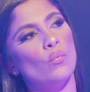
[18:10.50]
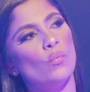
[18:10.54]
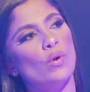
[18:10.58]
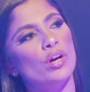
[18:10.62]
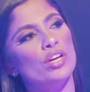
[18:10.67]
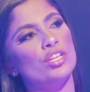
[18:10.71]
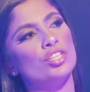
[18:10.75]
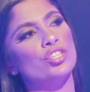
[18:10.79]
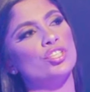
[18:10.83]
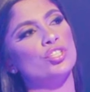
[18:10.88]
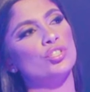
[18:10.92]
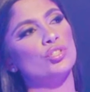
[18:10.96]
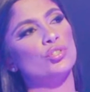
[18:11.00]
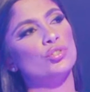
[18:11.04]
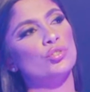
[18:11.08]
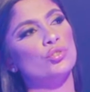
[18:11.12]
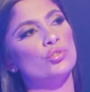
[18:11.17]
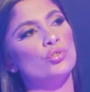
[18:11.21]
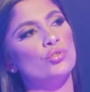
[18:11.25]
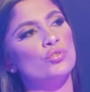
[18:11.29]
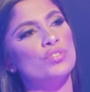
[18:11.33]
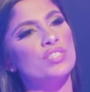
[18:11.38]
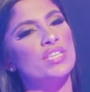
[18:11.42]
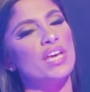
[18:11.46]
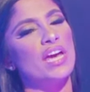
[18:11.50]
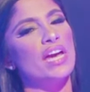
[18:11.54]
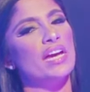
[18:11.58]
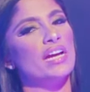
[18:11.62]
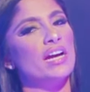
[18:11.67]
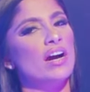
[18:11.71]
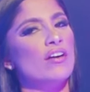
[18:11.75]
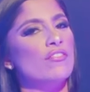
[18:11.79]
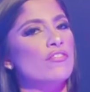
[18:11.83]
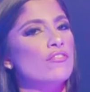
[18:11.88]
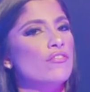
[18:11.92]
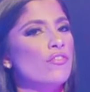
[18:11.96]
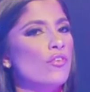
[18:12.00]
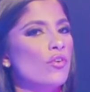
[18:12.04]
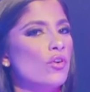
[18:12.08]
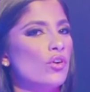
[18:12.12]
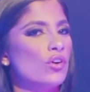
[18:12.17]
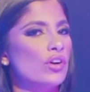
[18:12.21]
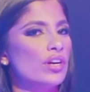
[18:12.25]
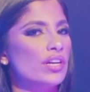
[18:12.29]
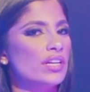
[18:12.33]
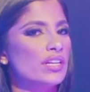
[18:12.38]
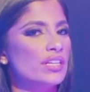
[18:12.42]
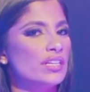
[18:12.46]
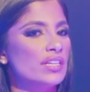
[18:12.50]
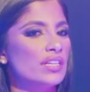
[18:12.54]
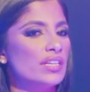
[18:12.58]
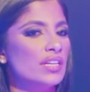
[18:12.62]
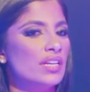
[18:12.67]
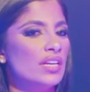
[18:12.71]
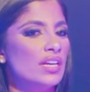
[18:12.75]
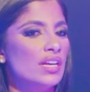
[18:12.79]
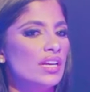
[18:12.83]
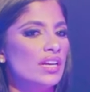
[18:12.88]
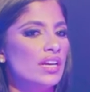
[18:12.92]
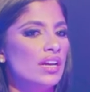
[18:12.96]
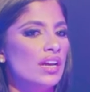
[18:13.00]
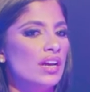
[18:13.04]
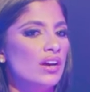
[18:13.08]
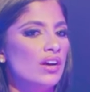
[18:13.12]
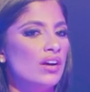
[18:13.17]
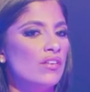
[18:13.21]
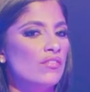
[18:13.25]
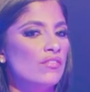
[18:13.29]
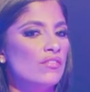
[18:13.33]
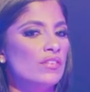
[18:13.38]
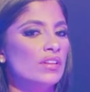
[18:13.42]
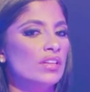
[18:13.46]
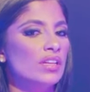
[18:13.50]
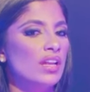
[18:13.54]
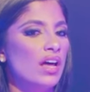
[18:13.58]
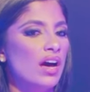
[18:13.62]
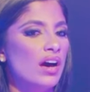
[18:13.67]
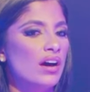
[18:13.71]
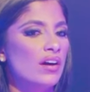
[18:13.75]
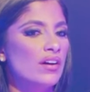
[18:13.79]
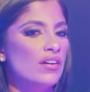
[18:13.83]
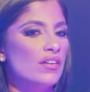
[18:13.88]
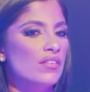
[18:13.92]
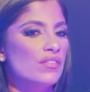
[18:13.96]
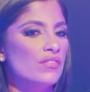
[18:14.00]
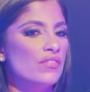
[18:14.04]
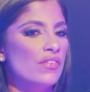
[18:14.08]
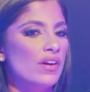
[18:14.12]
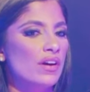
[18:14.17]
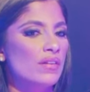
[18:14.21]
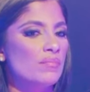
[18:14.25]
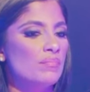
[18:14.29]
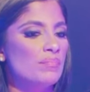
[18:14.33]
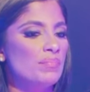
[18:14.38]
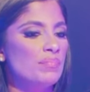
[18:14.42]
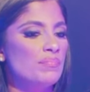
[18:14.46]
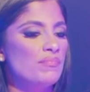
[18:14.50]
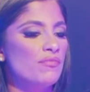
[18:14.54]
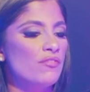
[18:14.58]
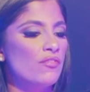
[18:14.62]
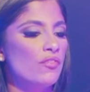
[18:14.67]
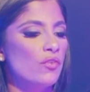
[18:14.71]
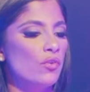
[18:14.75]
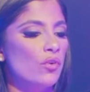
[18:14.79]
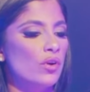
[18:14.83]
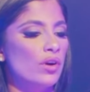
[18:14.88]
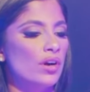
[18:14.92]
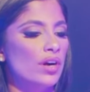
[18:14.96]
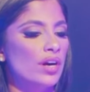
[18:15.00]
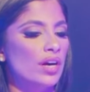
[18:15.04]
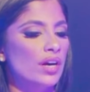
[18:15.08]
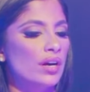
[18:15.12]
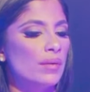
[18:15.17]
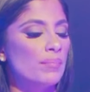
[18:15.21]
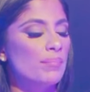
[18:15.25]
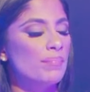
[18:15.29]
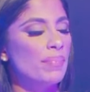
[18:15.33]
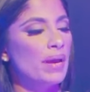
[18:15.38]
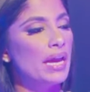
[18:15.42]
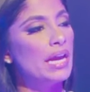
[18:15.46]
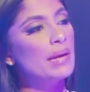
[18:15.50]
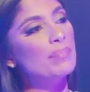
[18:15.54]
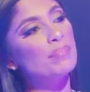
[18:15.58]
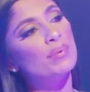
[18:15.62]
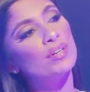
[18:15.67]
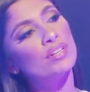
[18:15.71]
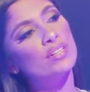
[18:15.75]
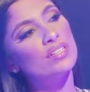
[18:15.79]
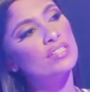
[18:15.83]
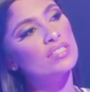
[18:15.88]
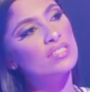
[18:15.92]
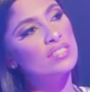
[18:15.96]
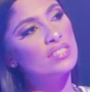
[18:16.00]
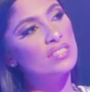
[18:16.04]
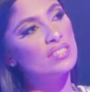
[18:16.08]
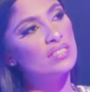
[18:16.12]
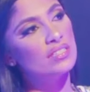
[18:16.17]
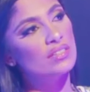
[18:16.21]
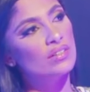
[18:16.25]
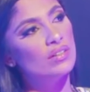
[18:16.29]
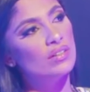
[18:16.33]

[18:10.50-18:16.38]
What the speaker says: Would you take a foreign love for papers?